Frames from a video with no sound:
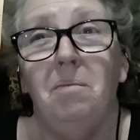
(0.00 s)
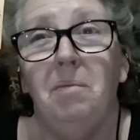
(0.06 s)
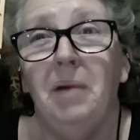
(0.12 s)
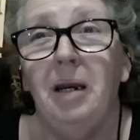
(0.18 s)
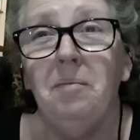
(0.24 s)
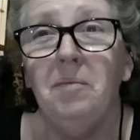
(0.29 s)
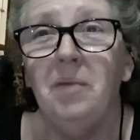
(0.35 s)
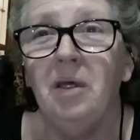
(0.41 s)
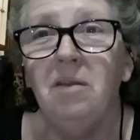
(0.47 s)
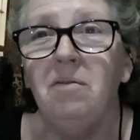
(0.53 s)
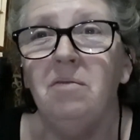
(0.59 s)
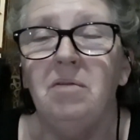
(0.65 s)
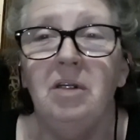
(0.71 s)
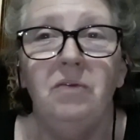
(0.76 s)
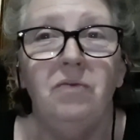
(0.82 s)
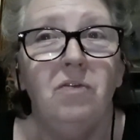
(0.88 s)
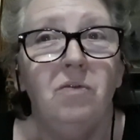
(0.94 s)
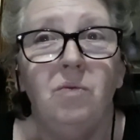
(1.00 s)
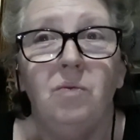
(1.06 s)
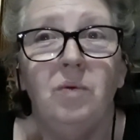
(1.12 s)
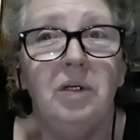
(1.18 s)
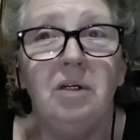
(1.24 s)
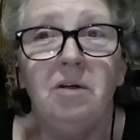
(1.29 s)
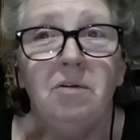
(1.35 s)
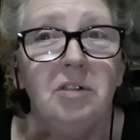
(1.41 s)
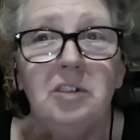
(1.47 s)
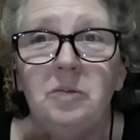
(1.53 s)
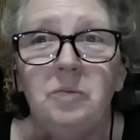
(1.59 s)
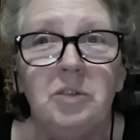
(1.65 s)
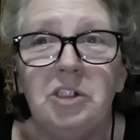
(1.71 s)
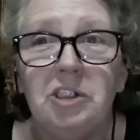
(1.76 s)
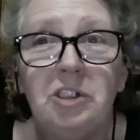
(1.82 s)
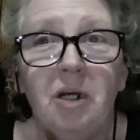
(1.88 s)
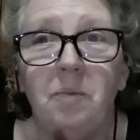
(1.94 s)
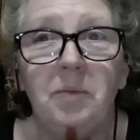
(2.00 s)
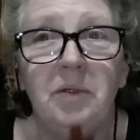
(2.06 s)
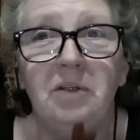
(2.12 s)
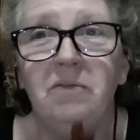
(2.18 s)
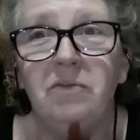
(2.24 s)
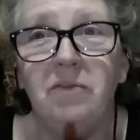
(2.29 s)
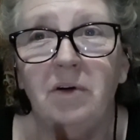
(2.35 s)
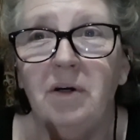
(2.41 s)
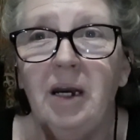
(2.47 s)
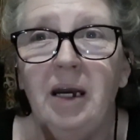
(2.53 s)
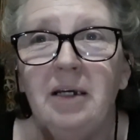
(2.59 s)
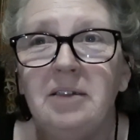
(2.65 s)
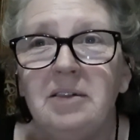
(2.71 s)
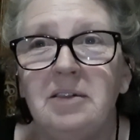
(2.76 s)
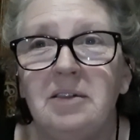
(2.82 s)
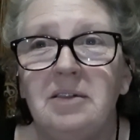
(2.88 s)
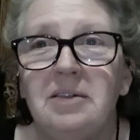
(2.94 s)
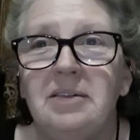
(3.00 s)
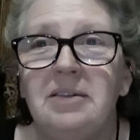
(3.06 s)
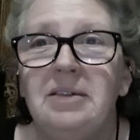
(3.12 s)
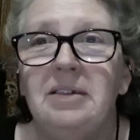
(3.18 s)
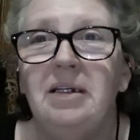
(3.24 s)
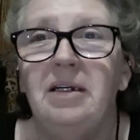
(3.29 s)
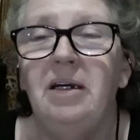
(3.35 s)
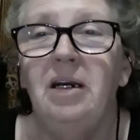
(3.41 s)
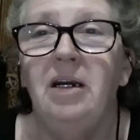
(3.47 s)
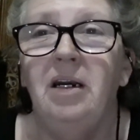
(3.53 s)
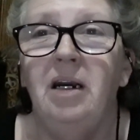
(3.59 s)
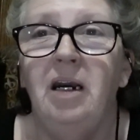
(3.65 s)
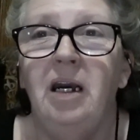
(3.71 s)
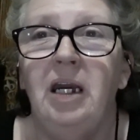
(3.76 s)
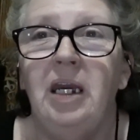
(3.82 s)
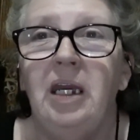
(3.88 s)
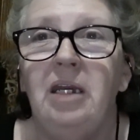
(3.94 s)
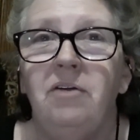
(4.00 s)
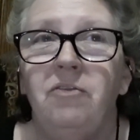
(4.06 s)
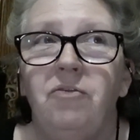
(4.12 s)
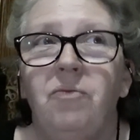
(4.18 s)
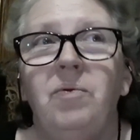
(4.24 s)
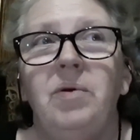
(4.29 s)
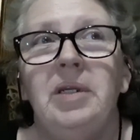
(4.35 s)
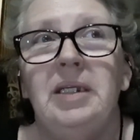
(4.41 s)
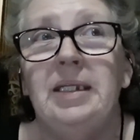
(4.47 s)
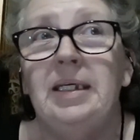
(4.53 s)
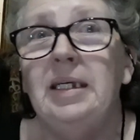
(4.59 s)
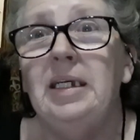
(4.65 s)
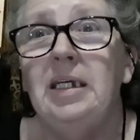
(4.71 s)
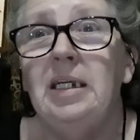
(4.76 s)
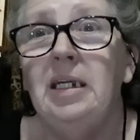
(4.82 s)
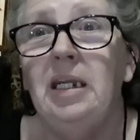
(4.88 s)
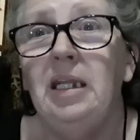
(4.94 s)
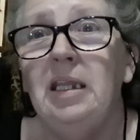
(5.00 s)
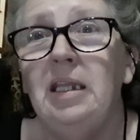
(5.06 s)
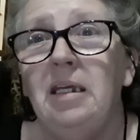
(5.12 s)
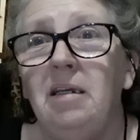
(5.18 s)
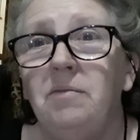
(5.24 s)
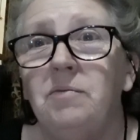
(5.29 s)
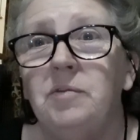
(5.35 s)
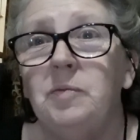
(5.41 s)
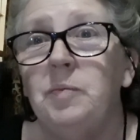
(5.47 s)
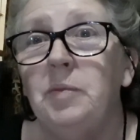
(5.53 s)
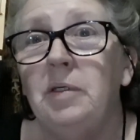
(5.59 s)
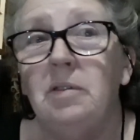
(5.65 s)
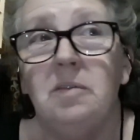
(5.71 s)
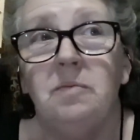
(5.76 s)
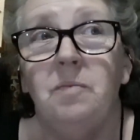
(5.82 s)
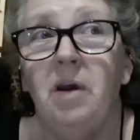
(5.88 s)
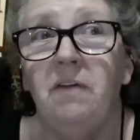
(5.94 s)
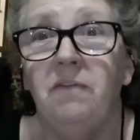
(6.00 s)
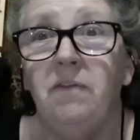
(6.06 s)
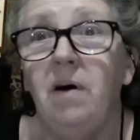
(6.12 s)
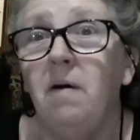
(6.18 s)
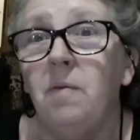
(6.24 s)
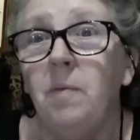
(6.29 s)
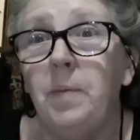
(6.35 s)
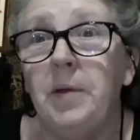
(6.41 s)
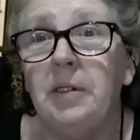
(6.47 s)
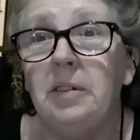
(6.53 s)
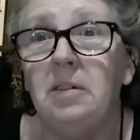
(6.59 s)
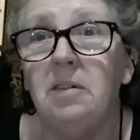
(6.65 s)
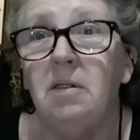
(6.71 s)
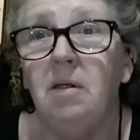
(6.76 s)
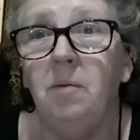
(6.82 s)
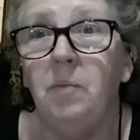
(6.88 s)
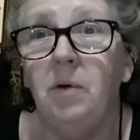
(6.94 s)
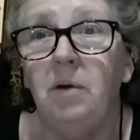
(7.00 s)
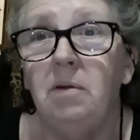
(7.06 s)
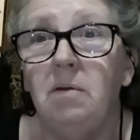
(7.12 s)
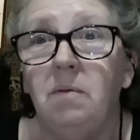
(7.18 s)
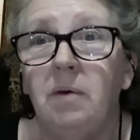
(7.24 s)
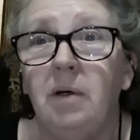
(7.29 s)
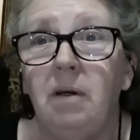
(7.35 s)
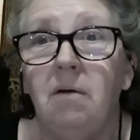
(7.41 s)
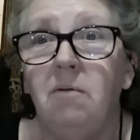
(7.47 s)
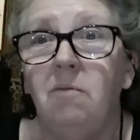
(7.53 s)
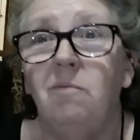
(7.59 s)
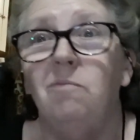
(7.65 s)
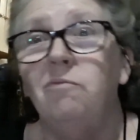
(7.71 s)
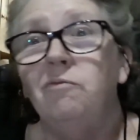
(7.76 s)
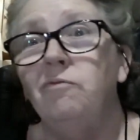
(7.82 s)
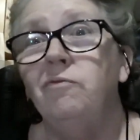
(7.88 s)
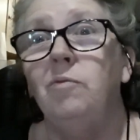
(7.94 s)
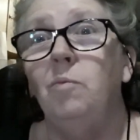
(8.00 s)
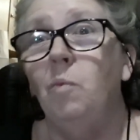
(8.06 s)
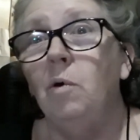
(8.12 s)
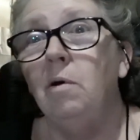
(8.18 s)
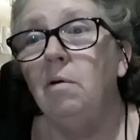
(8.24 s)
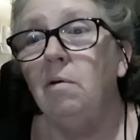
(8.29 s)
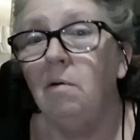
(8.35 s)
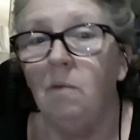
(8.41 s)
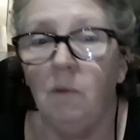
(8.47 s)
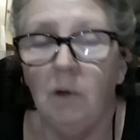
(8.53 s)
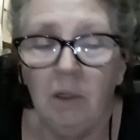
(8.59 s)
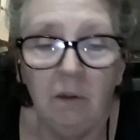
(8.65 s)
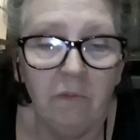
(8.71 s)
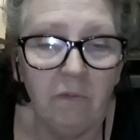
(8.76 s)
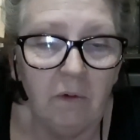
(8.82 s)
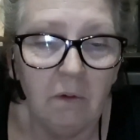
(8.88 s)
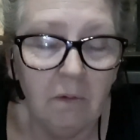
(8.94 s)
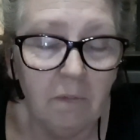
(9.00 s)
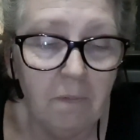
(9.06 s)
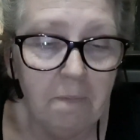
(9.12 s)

my mother never went Christmas shopping for us. If we did get anything, it was because my father picked it up on the way home from work or whatever.